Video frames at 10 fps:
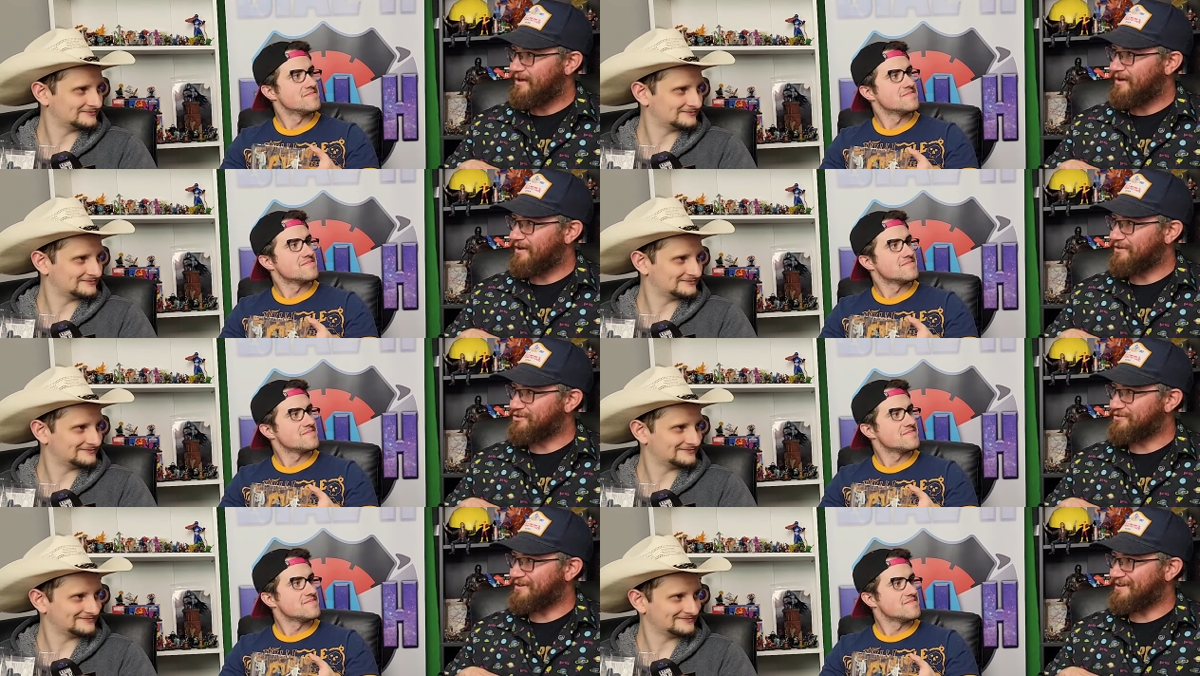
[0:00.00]
Speaker 1: Uh,
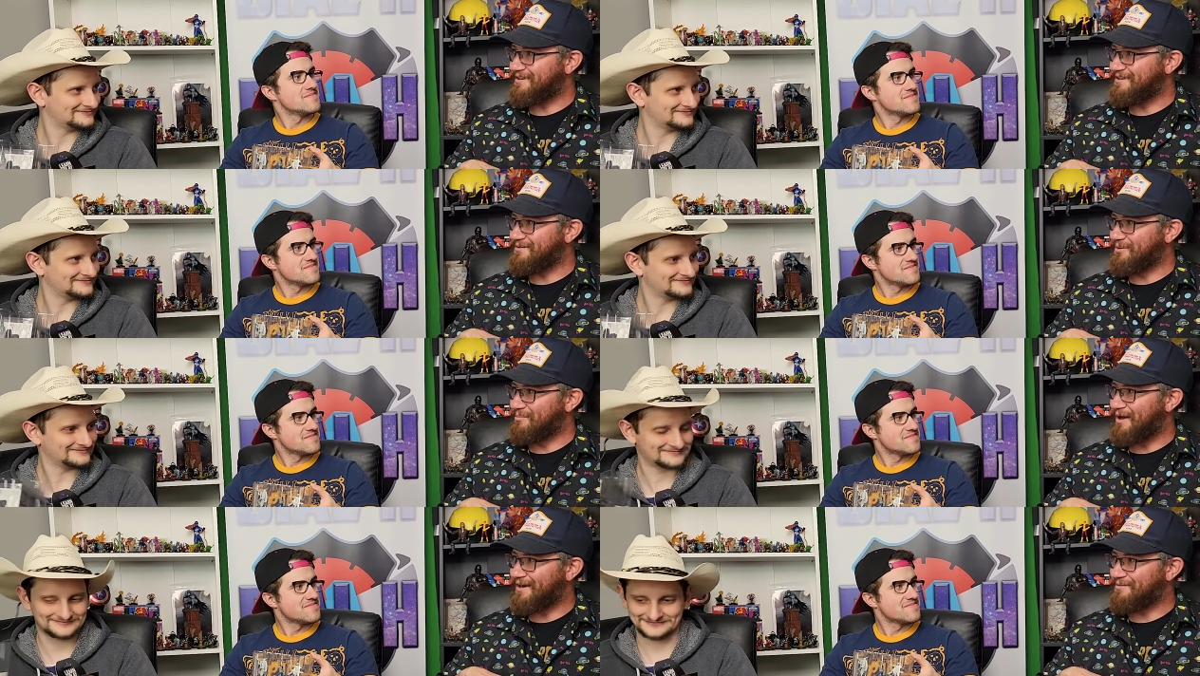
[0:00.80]
just like Ian
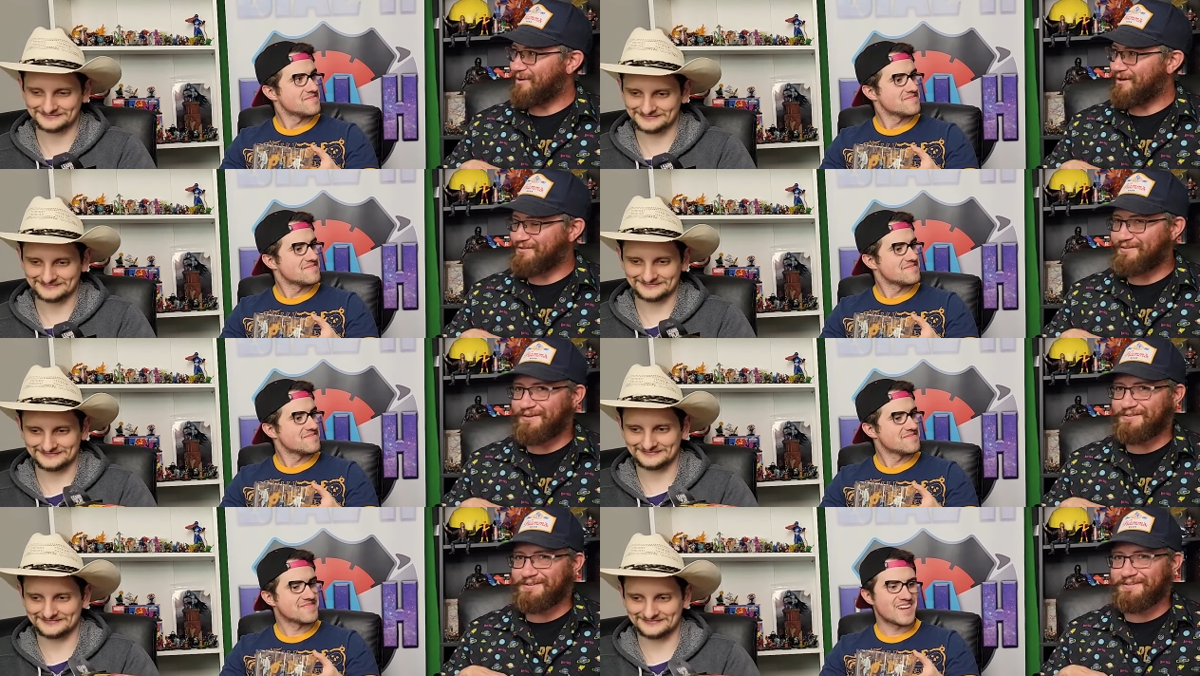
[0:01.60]
went back to back
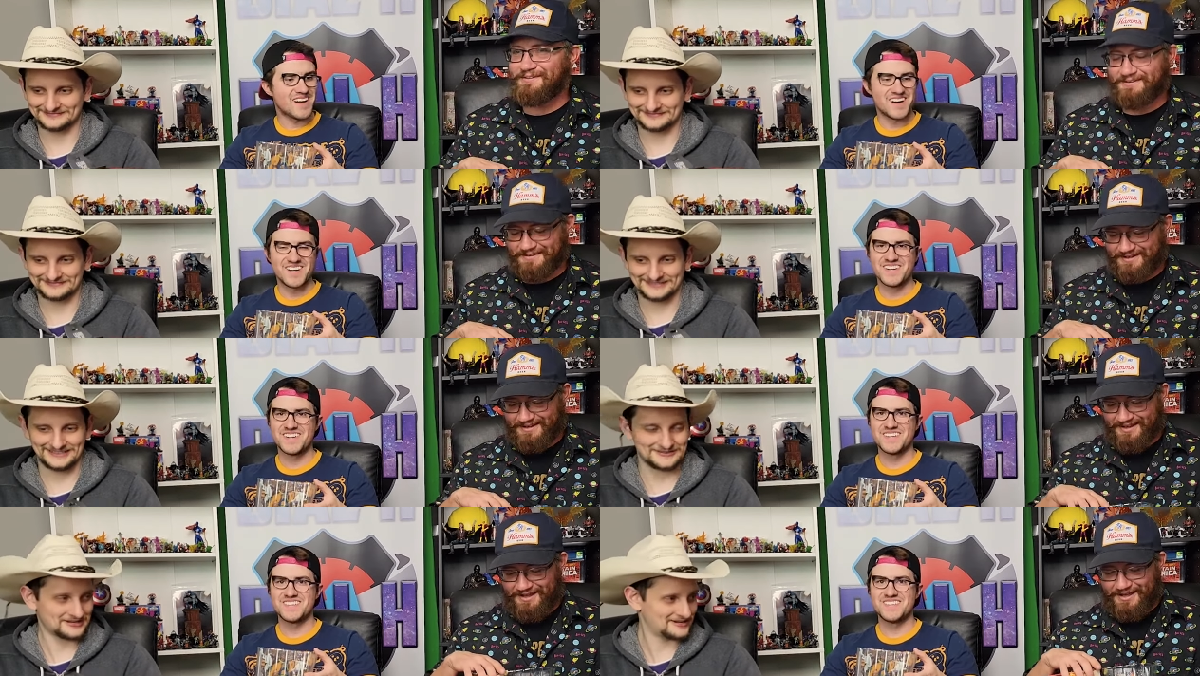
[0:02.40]
stunting.
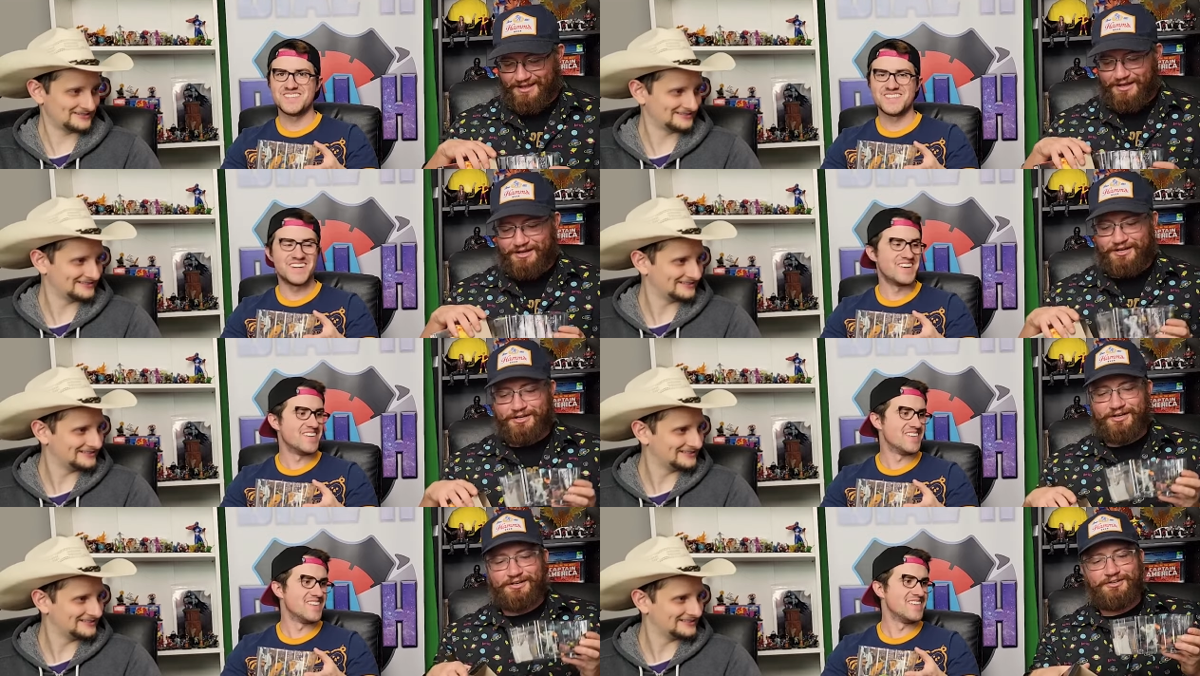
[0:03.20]
Oh yeah.
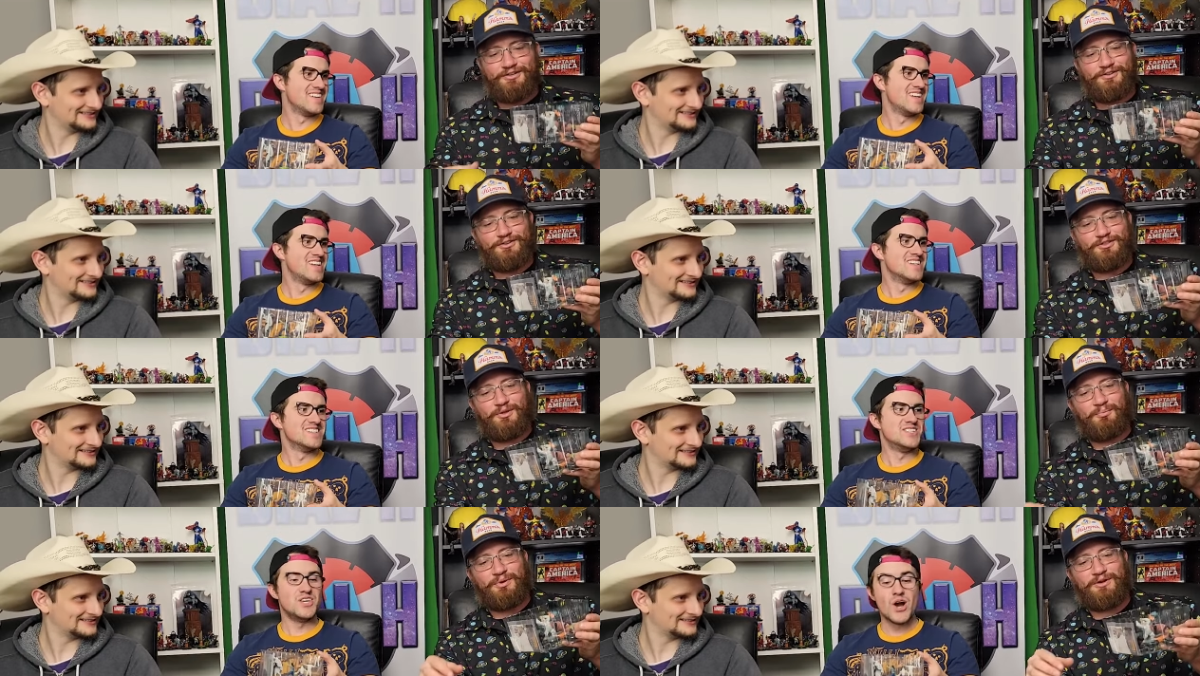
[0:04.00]
No.
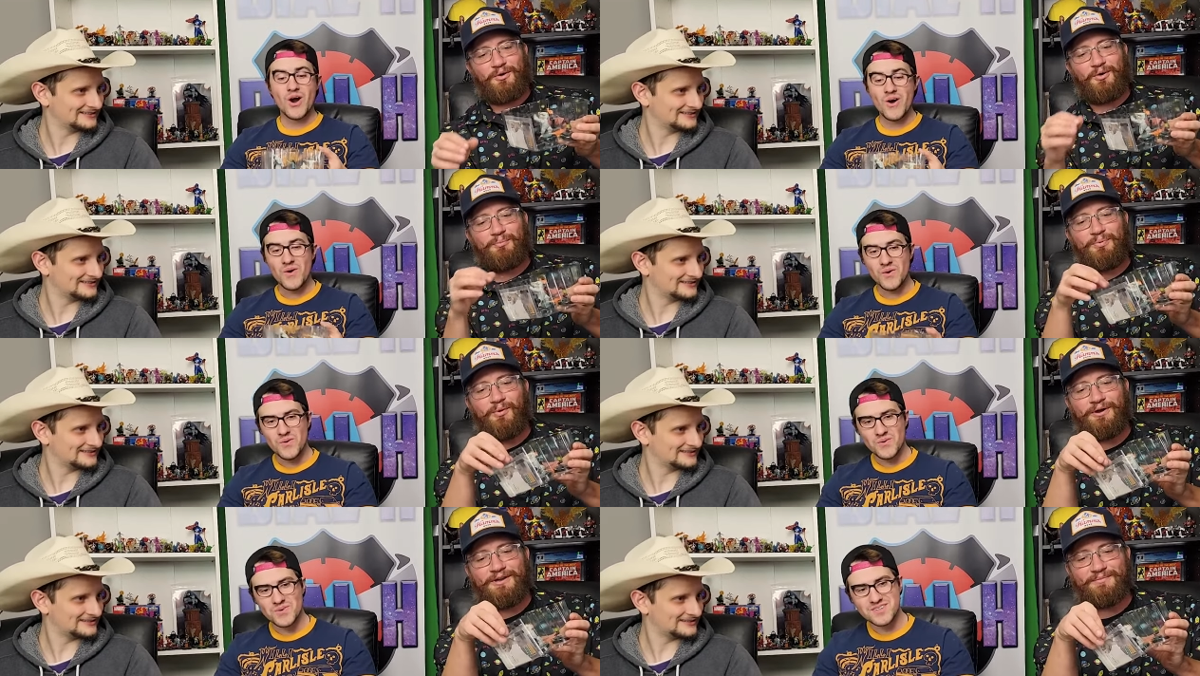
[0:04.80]
The big Yo. old
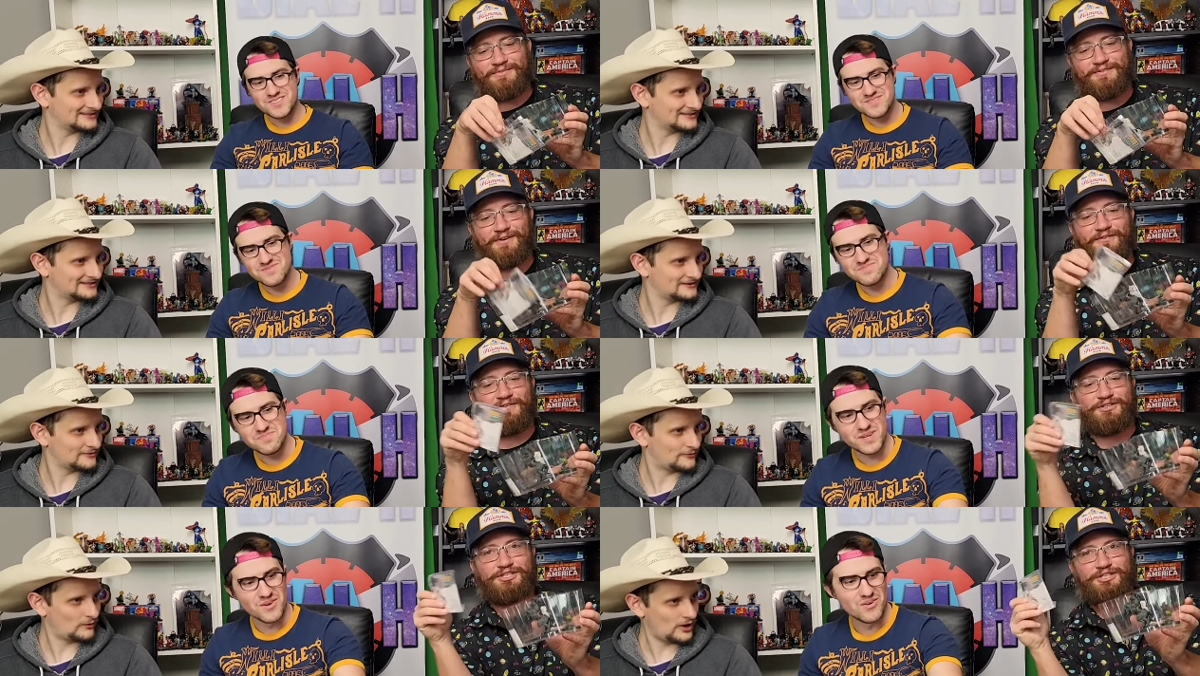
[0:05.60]
boy himself.
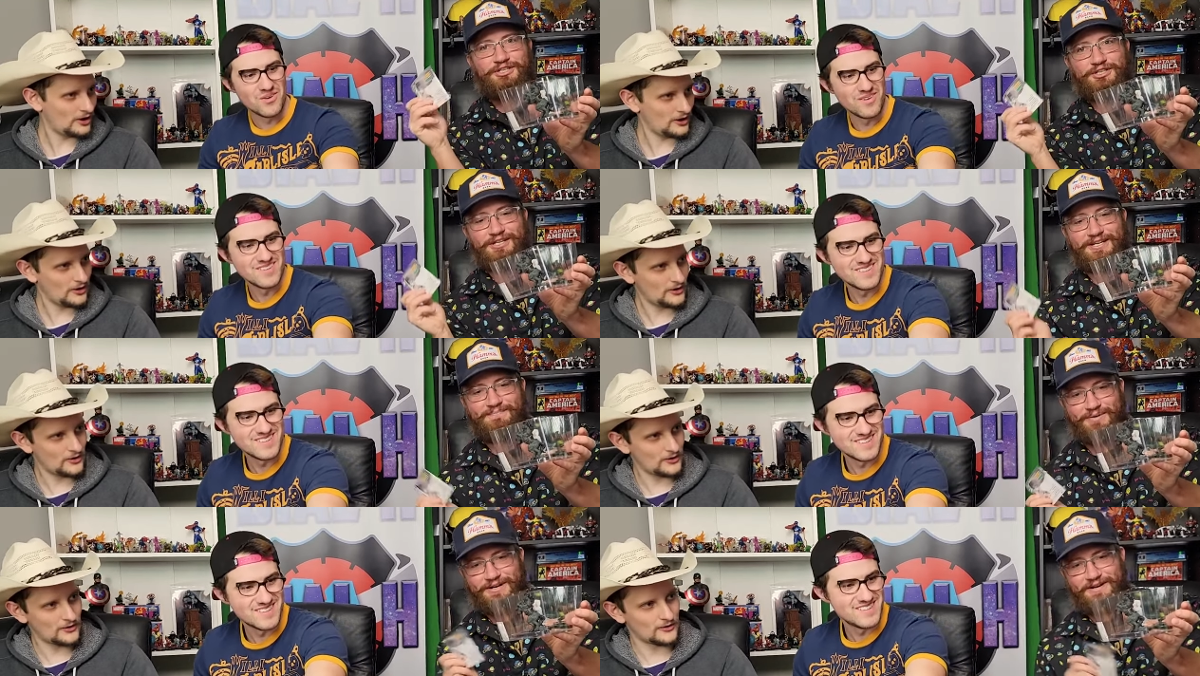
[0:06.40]
Big
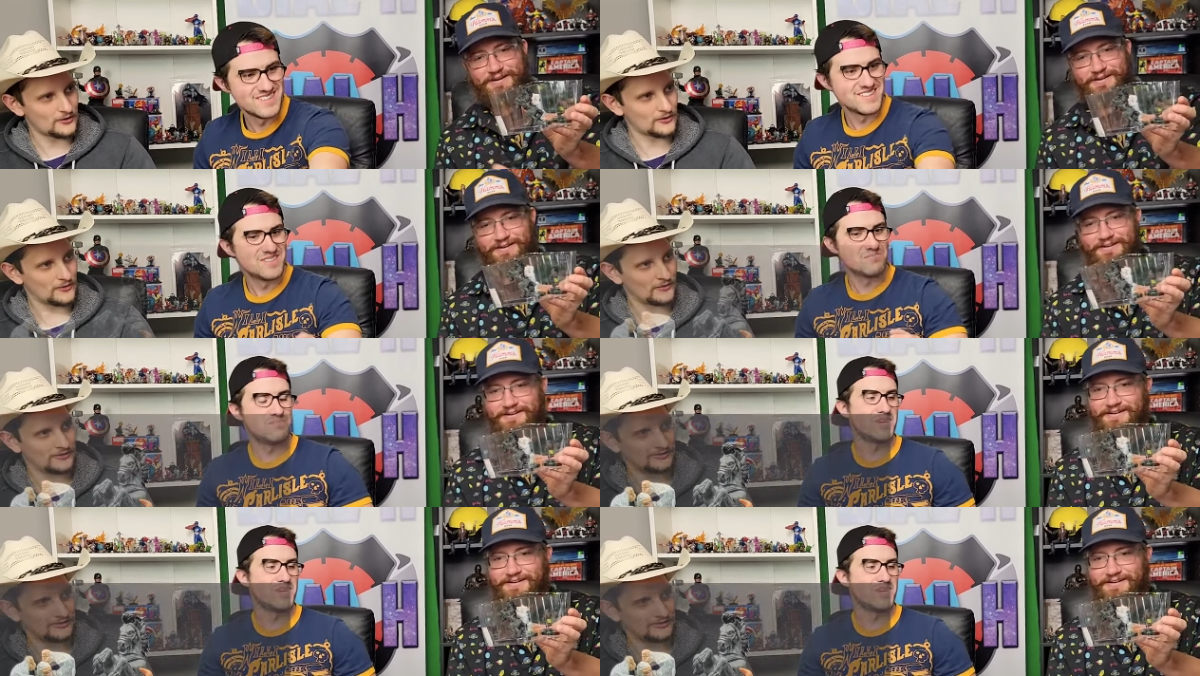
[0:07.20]
old